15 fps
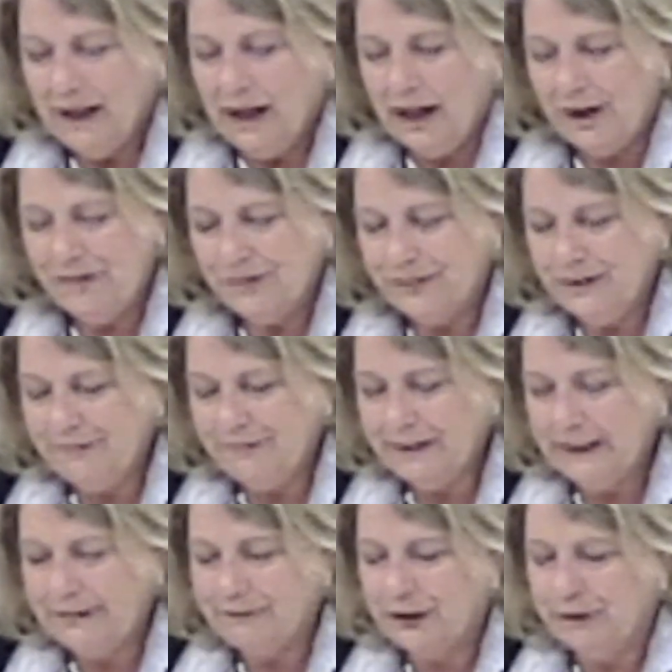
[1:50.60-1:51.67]
A
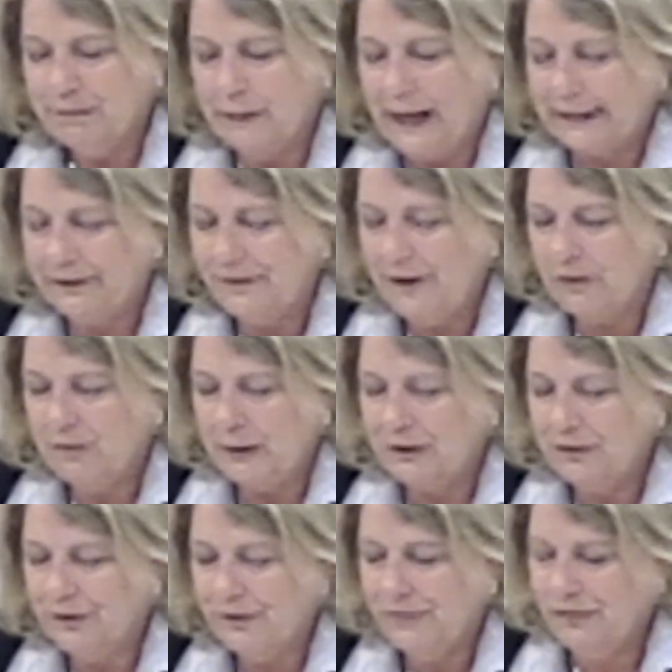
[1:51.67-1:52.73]
certificate of good practice has been
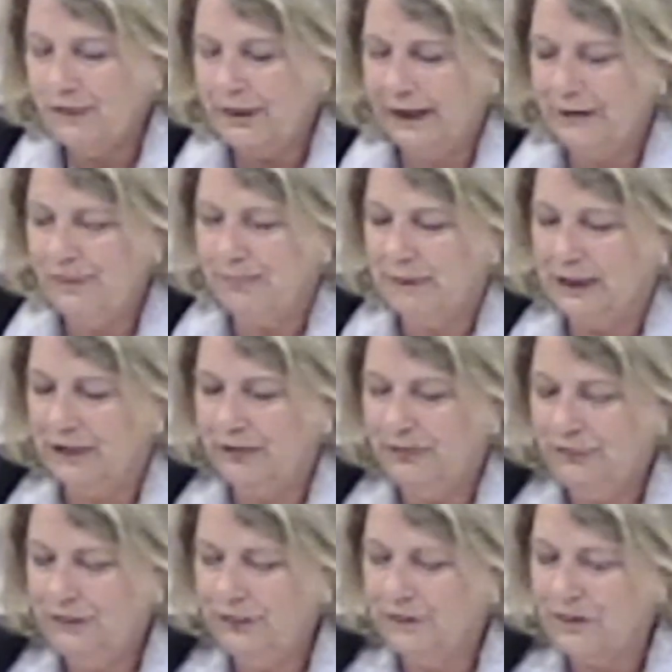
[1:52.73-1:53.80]
transmitted
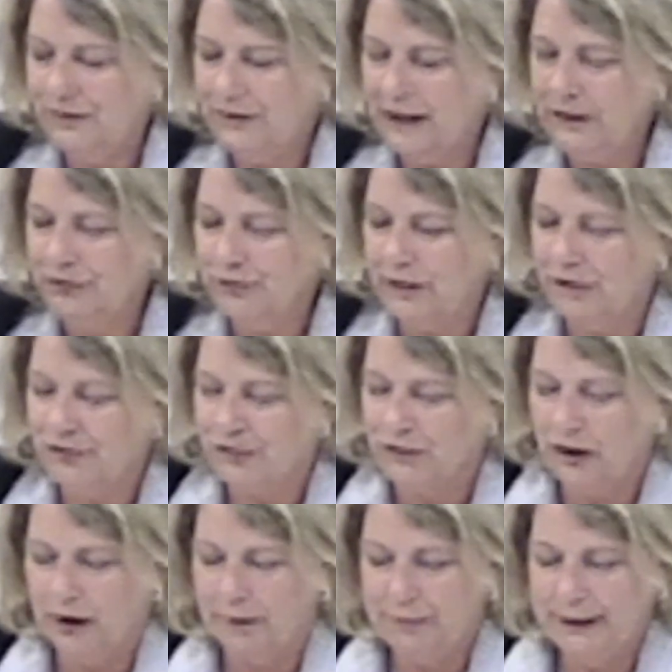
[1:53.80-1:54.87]
to the state
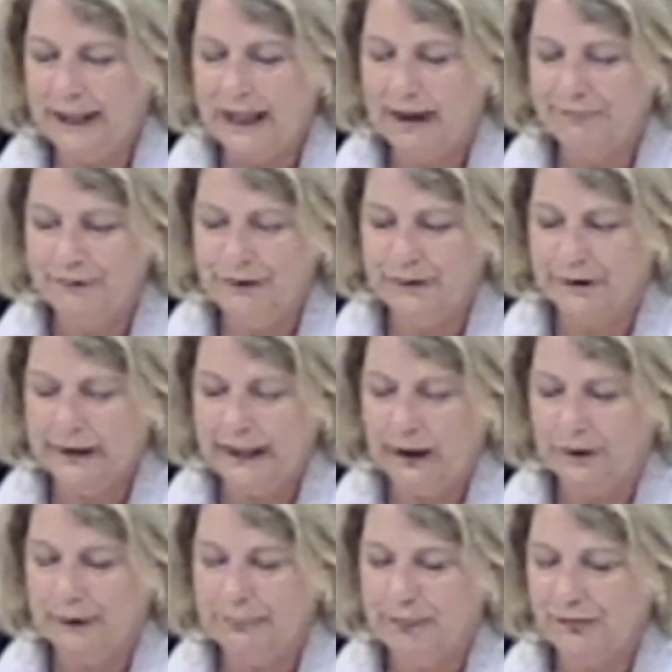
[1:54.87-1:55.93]
treasurer on behalf of your
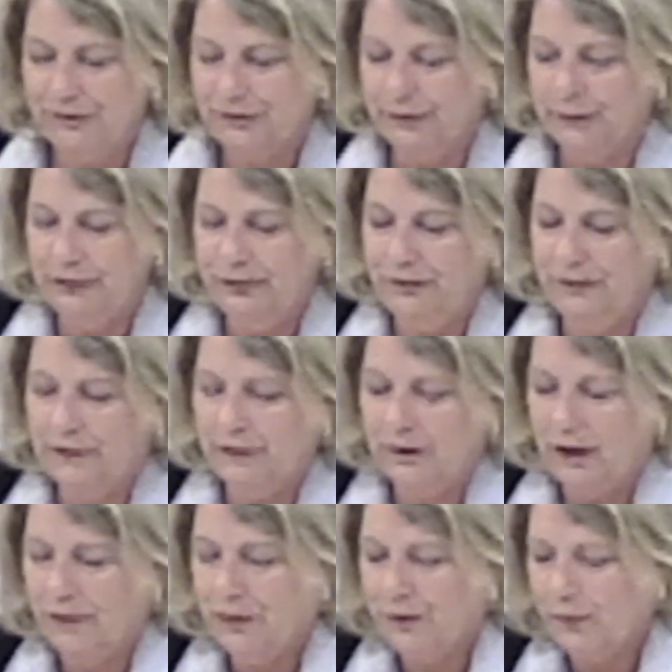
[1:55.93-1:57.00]
county pursuant to the
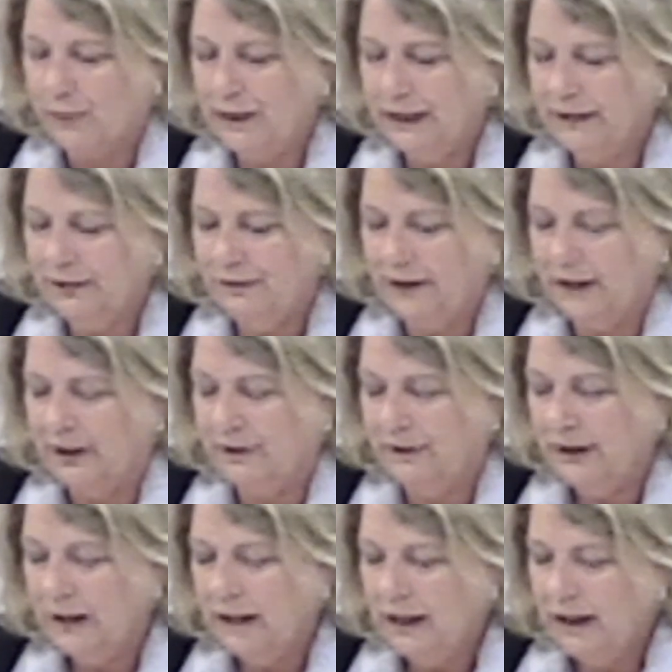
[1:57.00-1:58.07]
authority contained
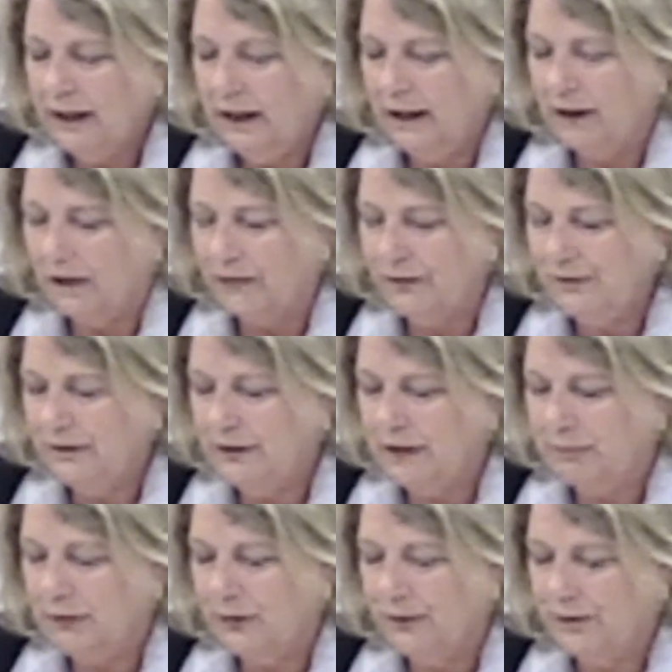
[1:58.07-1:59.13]
in
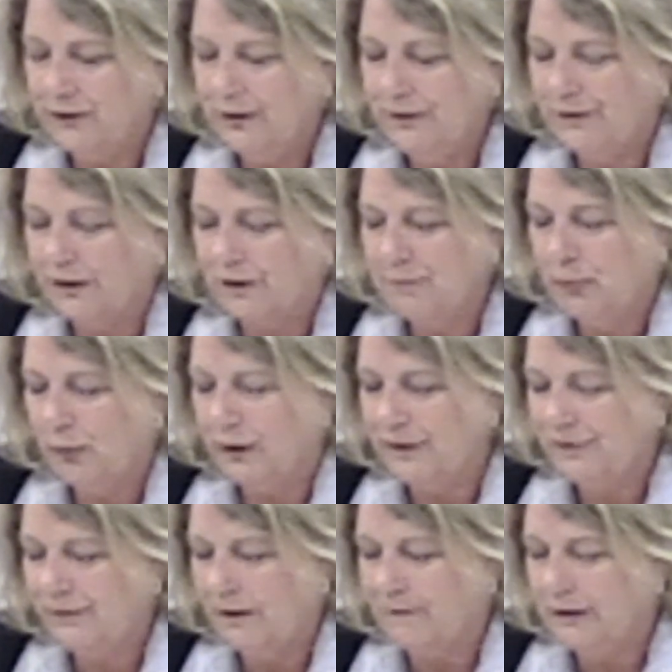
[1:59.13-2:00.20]
RCW
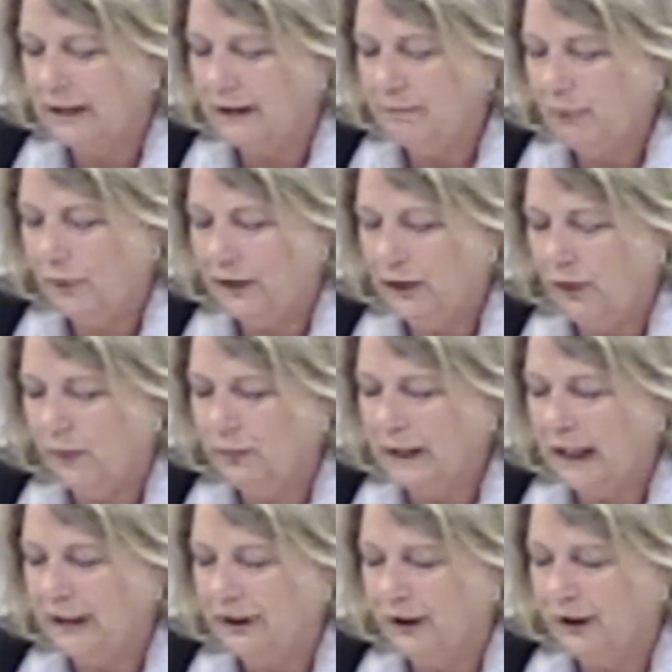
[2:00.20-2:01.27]

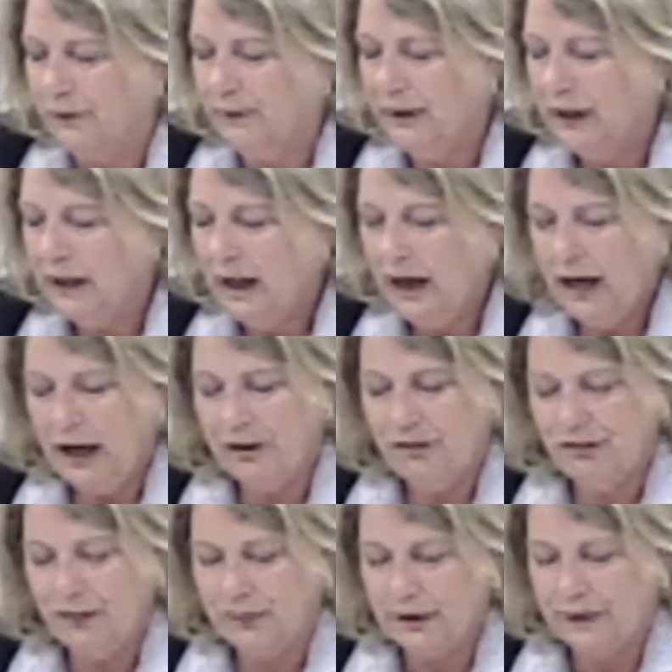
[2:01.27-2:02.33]
36.78.090 as
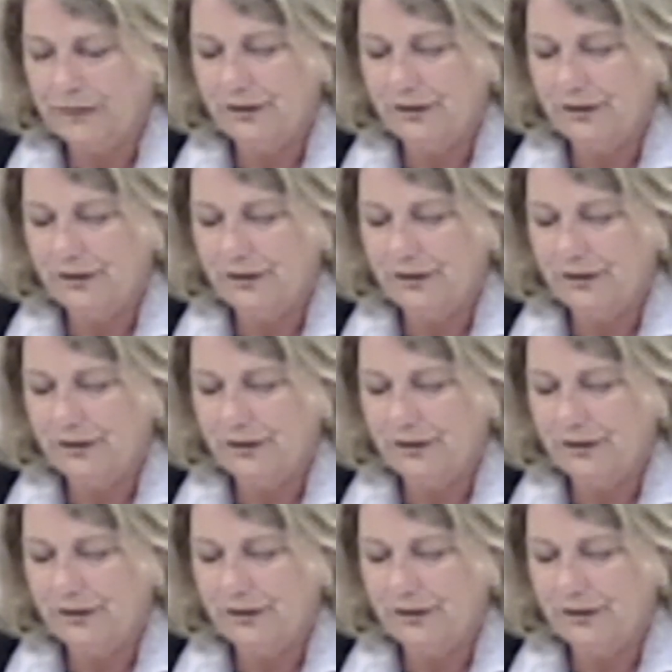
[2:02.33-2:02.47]
shown on the